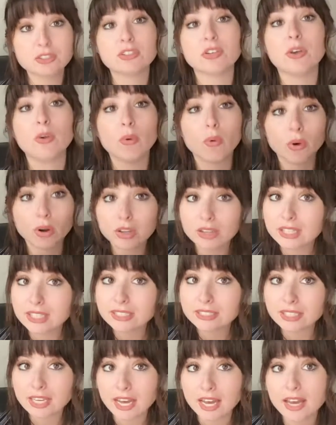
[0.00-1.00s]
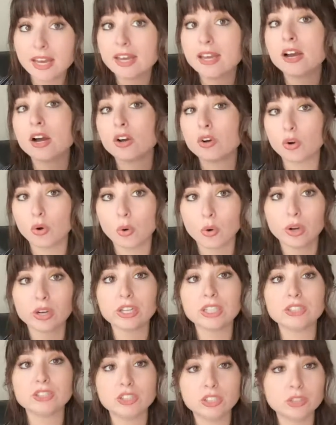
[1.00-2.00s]
So you orally say,
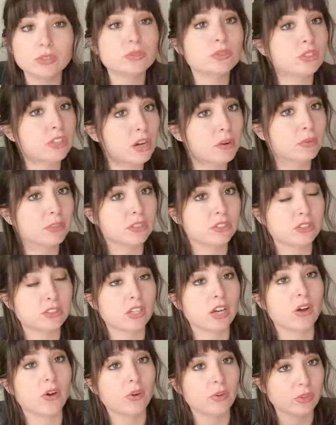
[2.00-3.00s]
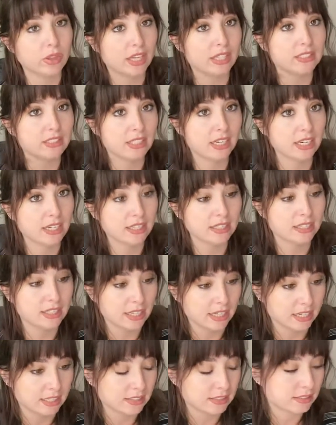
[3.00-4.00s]
according to so-and-so, they stated
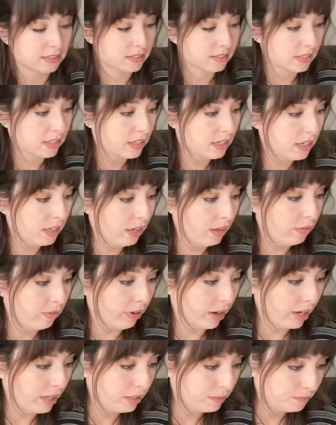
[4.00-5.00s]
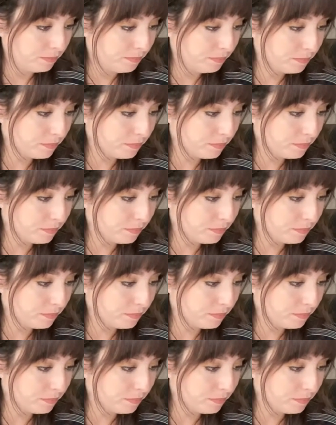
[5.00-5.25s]
this, right?